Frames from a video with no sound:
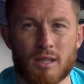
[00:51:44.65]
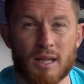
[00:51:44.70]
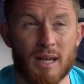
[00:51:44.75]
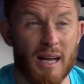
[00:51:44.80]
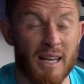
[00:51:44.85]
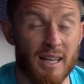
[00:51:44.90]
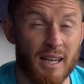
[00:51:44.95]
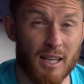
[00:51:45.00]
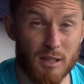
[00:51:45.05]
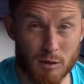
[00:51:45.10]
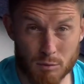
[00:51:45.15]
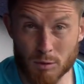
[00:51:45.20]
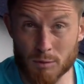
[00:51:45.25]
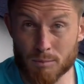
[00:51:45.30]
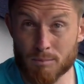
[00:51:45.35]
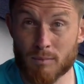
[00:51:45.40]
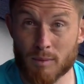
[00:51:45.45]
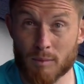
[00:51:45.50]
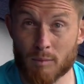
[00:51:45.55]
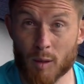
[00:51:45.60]
I think that's
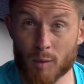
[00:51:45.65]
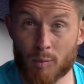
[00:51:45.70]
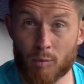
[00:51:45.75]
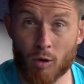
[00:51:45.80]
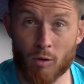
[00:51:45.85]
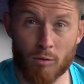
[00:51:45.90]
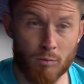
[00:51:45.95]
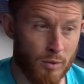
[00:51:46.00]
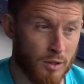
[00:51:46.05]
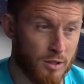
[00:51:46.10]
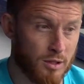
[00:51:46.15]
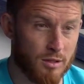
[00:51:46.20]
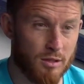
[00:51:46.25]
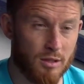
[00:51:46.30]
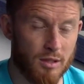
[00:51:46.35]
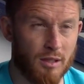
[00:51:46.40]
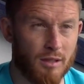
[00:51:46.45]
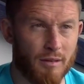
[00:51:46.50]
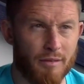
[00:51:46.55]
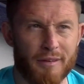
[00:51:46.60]
what the problem was.
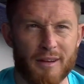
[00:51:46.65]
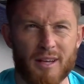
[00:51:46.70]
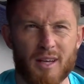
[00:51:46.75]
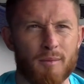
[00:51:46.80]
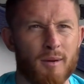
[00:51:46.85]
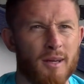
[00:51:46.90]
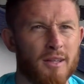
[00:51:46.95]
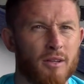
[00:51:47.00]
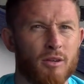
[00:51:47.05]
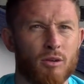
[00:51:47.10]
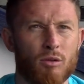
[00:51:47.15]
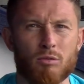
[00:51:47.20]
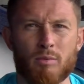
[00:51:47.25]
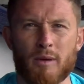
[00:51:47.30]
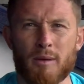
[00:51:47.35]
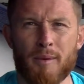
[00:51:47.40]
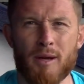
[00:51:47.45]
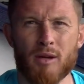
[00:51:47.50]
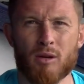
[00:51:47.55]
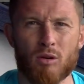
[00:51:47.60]
You're 31 year old,
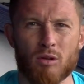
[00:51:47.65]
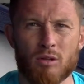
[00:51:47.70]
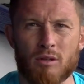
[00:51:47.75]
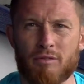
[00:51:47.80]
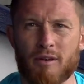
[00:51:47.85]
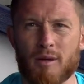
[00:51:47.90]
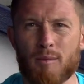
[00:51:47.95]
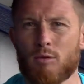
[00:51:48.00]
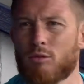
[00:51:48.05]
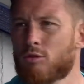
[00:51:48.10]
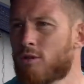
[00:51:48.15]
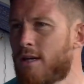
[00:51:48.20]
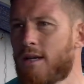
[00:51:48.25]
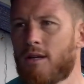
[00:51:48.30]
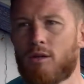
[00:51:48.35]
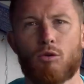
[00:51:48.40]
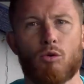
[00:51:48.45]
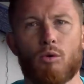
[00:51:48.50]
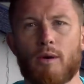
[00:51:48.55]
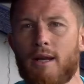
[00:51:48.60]
where am I going? Football
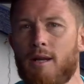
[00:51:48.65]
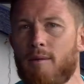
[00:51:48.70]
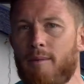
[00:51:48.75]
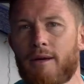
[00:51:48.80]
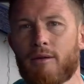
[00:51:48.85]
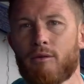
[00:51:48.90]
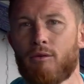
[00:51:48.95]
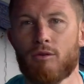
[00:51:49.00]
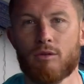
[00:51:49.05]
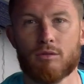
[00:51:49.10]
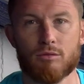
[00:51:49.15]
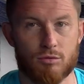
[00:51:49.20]
can't go anywhere now.